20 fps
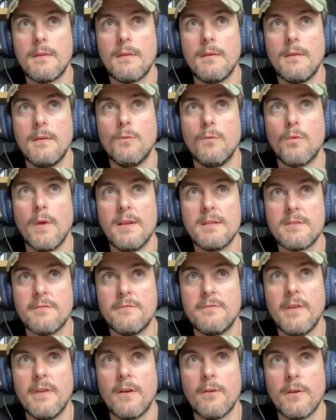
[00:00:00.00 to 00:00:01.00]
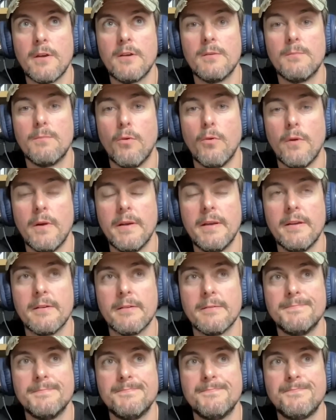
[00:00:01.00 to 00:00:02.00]
you raise a very good point
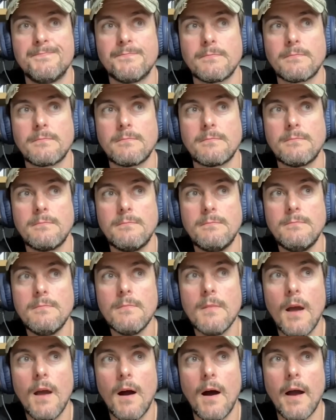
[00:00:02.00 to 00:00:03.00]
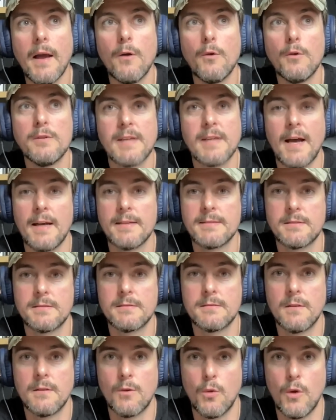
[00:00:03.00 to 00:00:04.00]
here. I always
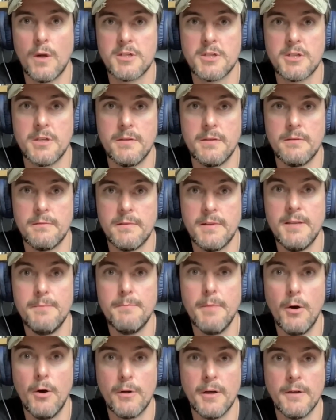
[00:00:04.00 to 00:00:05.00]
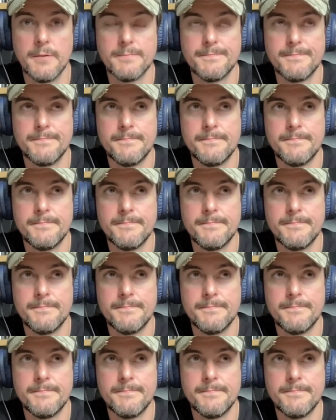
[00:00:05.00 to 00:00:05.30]
ask the question, qui bono?